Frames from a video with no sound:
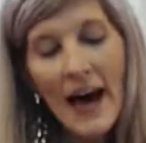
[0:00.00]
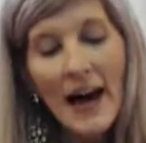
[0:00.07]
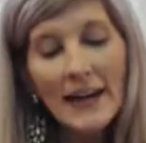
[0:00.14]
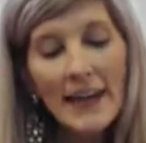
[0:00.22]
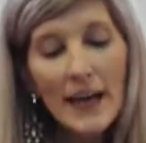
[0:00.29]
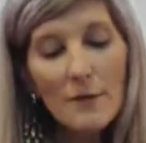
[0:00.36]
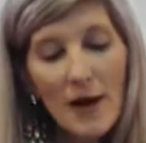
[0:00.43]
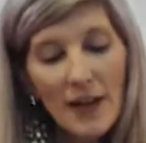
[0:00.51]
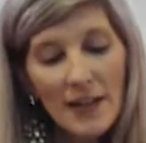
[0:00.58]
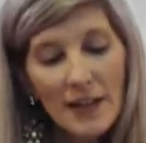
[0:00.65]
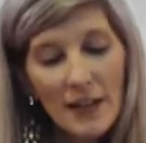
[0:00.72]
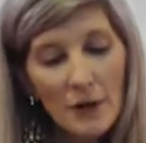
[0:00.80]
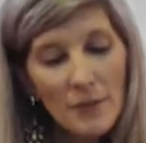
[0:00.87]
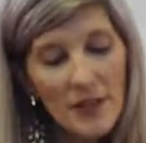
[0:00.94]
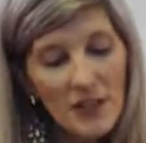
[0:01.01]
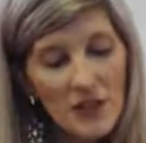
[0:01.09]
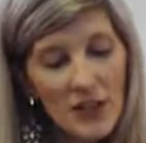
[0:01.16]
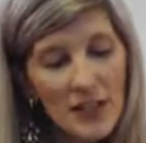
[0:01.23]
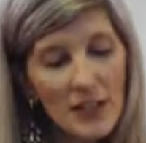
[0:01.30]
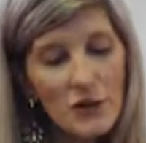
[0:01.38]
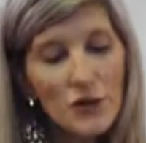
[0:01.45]
I came out at
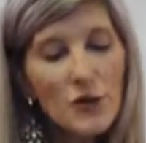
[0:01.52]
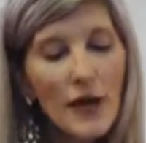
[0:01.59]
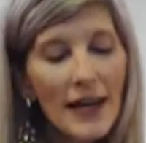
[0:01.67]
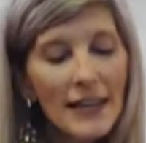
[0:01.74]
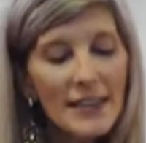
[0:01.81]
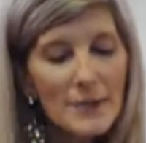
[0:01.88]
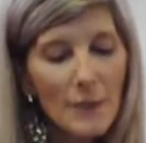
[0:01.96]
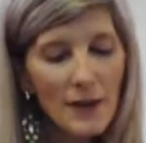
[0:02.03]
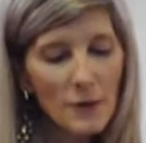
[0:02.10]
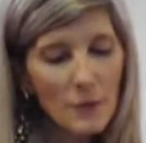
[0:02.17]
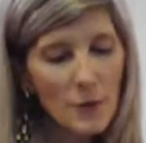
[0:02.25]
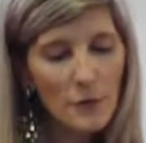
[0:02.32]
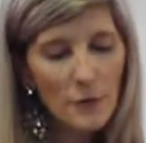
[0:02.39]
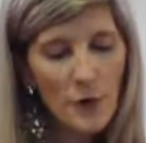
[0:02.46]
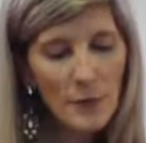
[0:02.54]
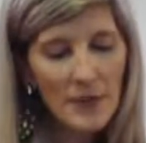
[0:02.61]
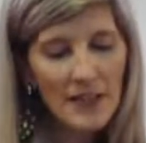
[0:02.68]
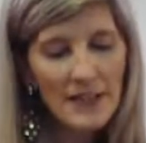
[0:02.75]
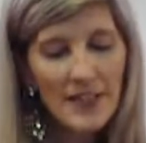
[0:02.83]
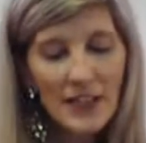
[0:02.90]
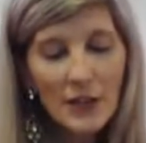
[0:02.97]
intermission entranced by the
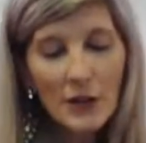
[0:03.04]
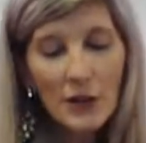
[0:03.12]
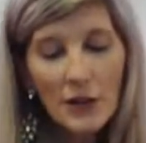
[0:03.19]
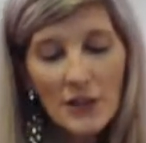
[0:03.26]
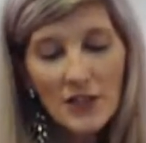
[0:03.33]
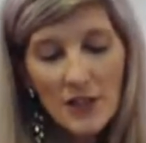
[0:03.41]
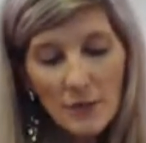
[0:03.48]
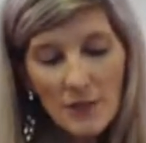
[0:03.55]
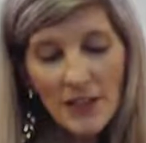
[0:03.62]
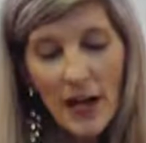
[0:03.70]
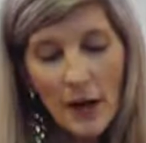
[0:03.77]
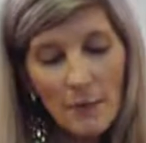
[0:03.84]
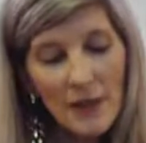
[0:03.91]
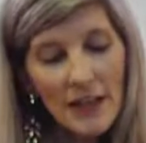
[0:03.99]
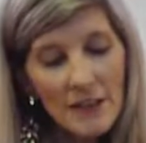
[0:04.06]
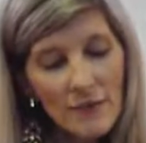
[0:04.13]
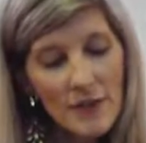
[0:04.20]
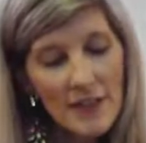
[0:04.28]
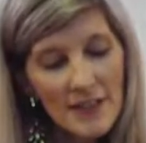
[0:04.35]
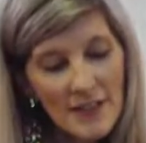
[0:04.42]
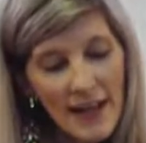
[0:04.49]
performance and encouraged him to come in
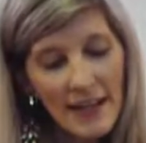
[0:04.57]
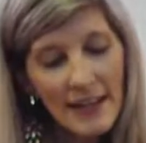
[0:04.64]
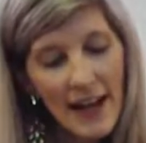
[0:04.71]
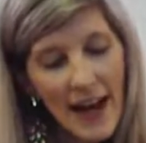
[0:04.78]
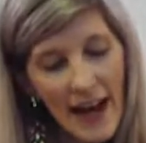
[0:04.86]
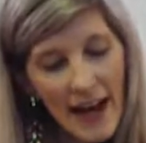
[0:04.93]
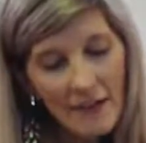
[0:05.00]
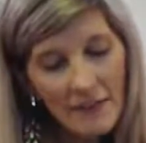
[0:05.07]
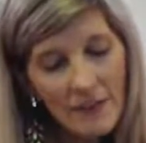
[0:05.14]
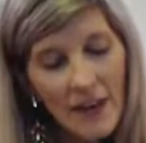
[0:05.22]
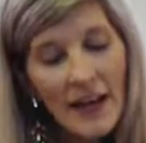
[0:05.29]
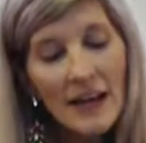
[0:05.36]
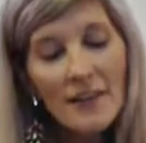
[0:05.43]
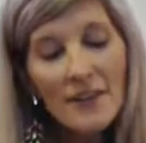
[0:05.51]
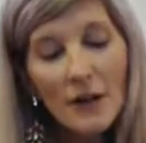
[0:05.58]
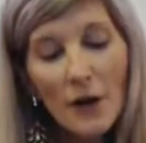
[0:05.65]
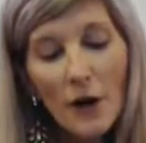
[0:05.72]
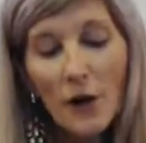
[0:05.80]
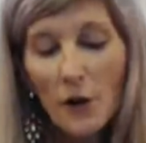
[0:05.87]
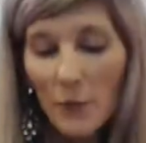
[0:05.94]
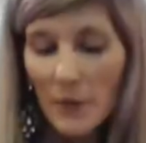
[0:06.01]
for the second half. There
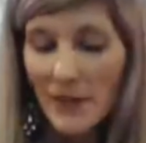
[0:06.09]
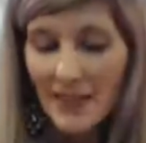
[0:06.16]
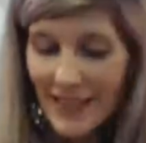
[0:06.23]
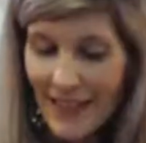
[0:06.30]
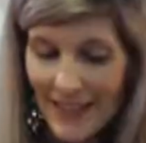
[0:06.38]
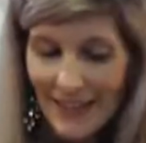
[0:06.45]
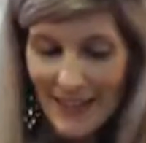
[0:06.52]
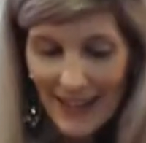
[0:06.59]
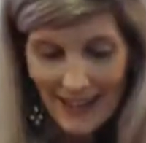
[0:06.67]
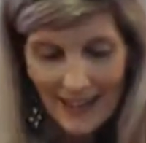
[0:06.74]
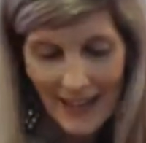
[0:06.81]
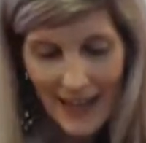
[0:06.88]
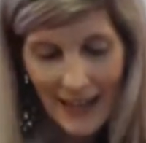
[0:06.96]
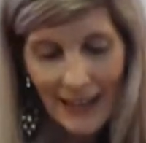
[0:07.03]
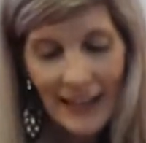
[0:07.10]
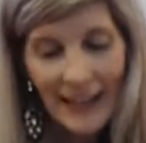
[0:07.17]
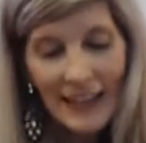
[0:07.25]
are open seats, I said.